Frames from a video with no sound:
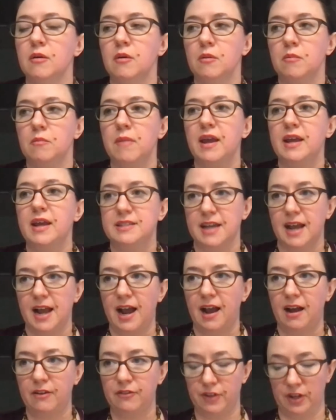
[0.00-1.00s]
made to
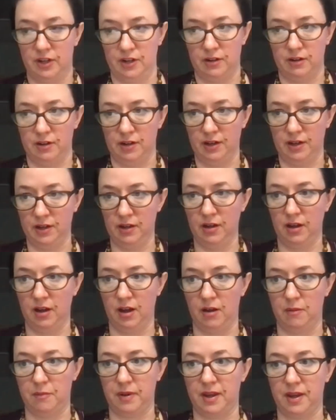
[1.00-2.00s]
have in
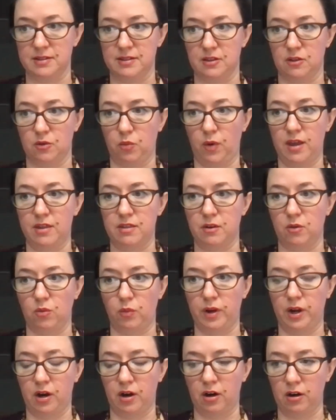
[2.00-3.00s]
because of the way that
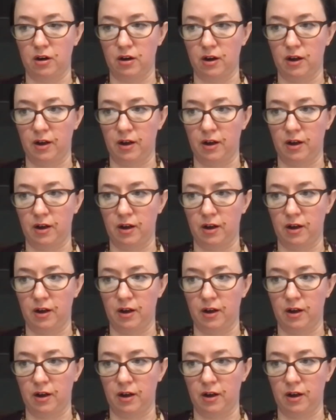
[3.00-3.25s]
we are